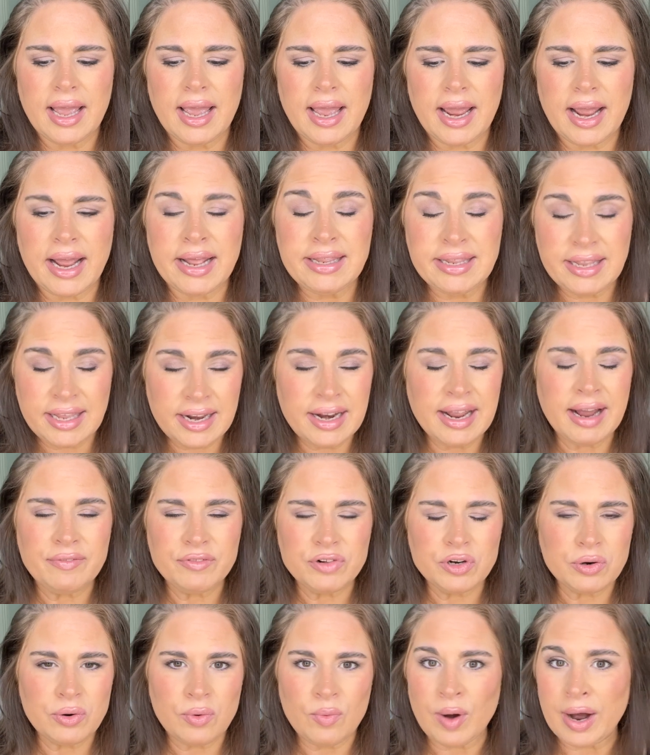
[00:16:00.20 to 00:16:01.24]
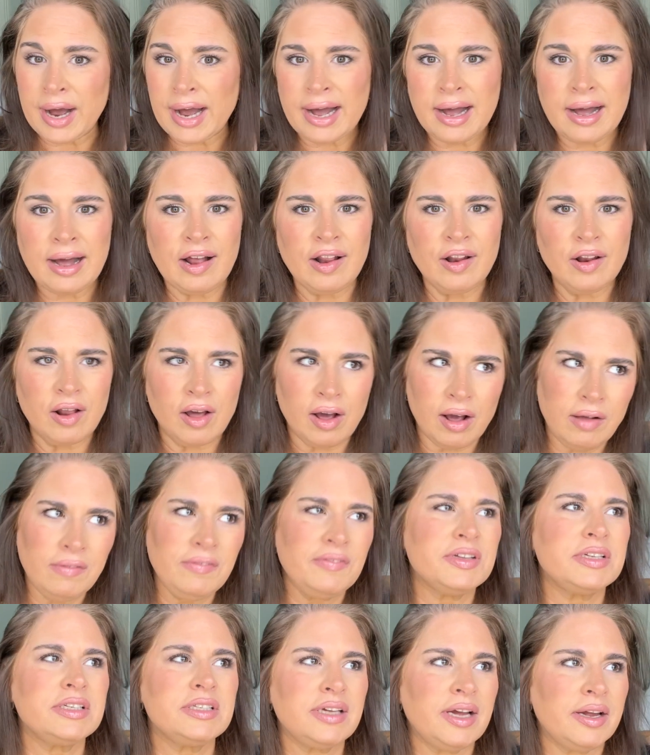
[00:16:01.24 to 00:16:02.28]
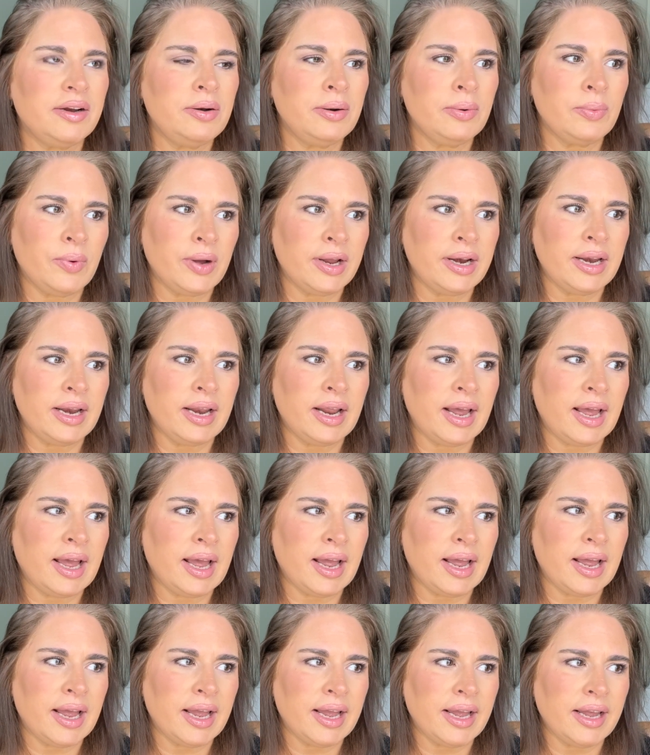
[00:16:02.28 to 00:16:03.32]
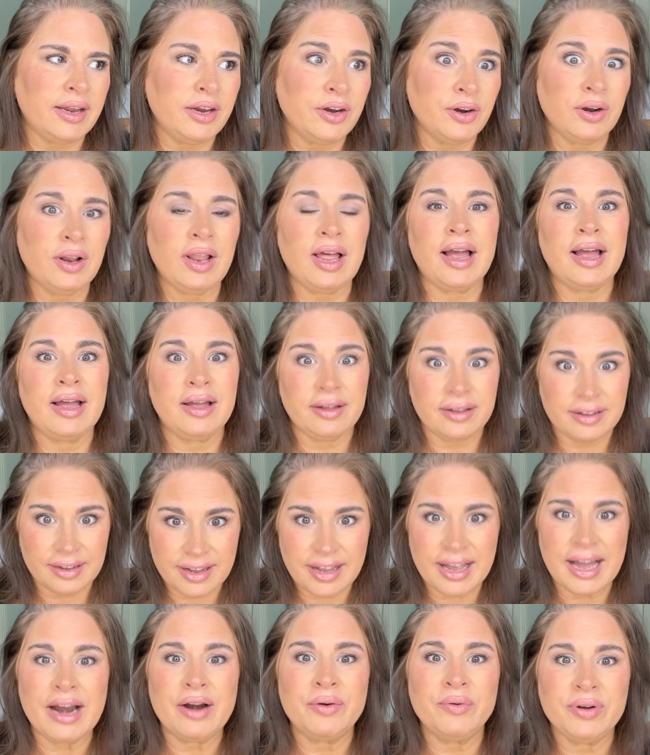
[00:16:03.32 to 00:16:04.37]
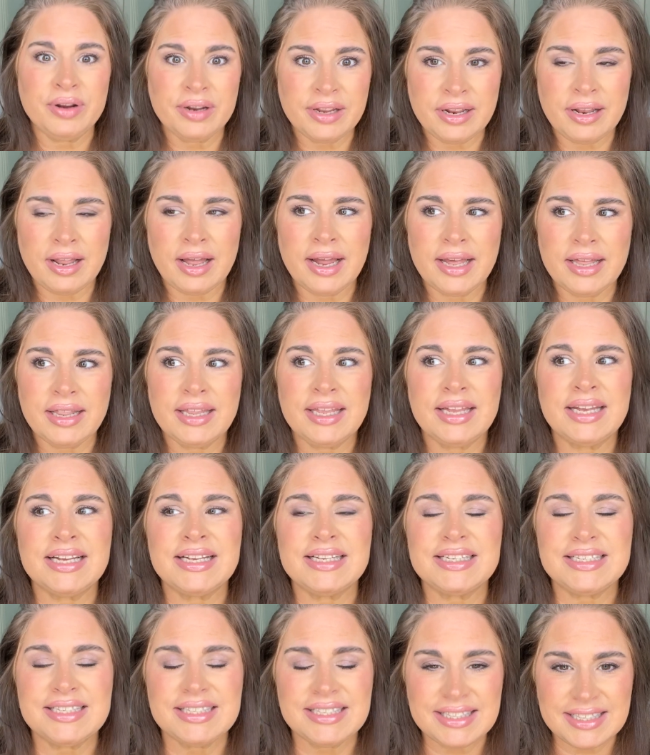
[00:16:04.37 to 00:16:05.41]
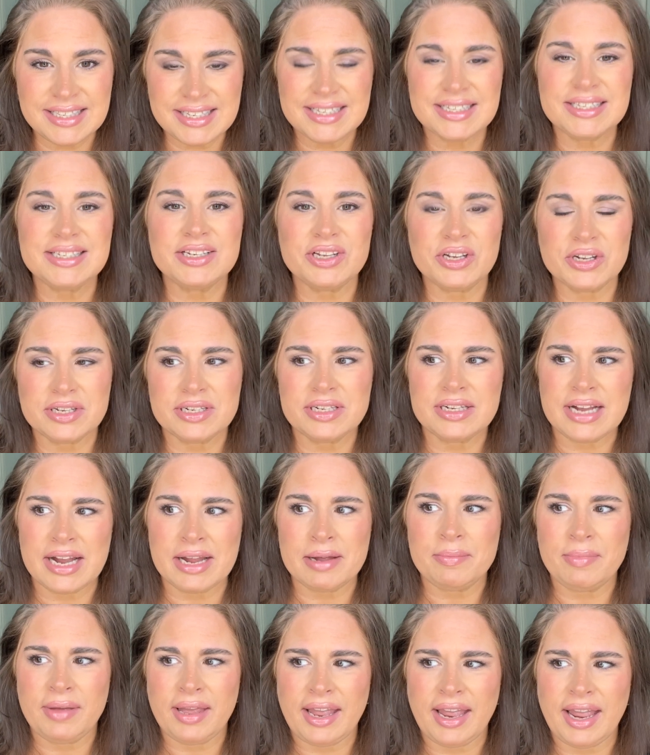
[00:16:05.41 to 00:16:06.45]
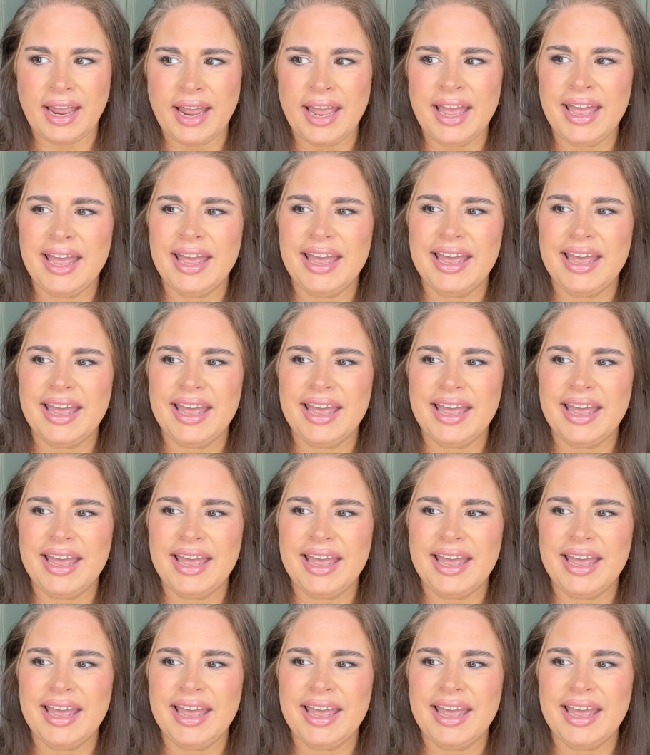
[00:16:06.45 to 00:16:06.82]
And then after a while, all of a sudden one day, you're like, I really like this. This looks like me.